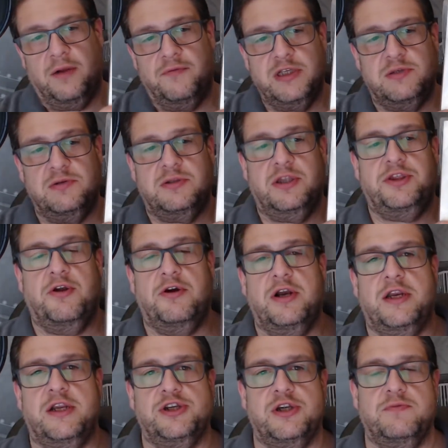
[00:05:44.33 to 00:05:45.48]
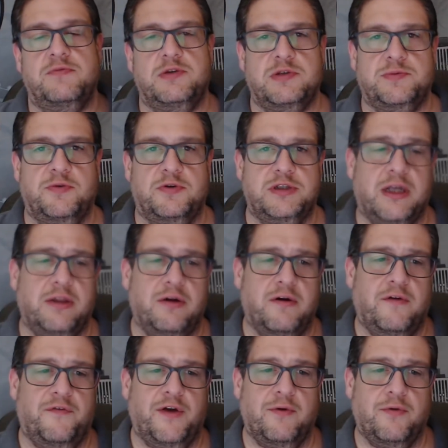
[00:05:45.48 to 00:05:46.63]
This was the third edition, which was supposed to
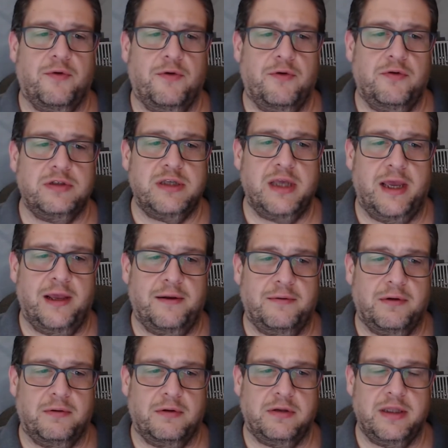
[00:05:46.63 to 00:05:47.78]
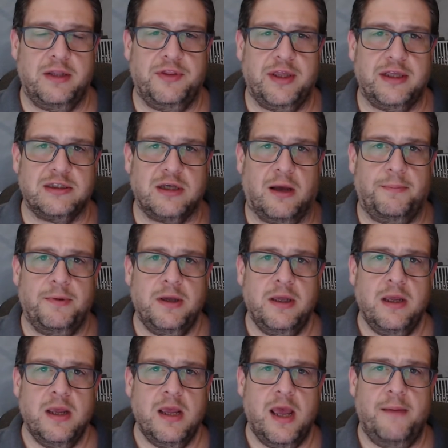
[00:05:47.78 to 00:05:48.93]
clarify rules and clean things up.
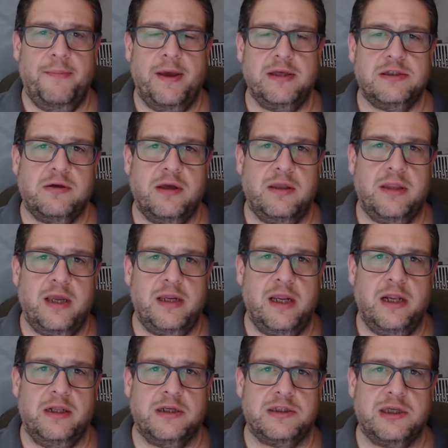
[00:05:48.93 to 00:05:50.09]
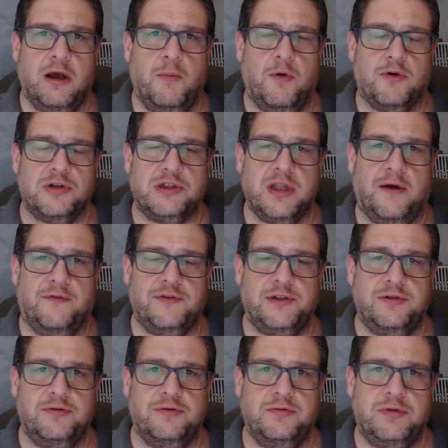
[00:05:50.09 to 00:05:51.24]
And basically, they needed to sell more stuff
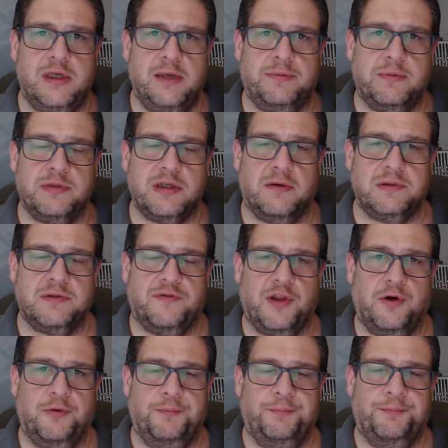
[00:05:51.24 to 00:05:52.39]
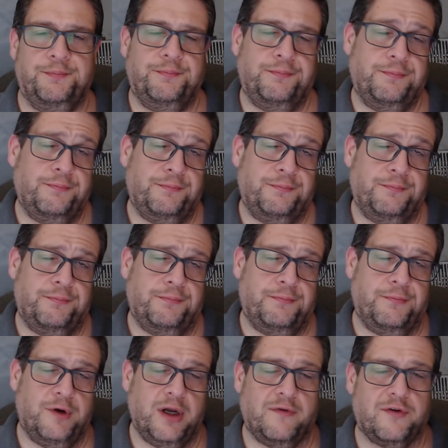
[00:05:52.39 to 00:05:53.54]
to keep themselves afloat.
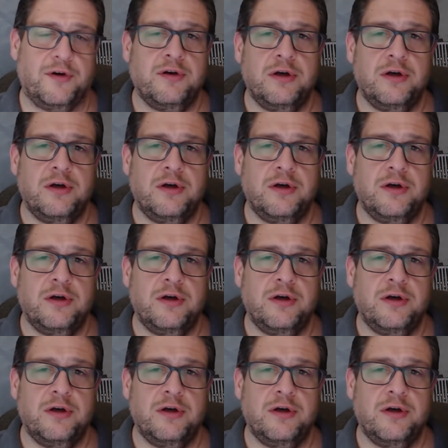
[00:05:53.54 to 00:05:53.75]
Whatever.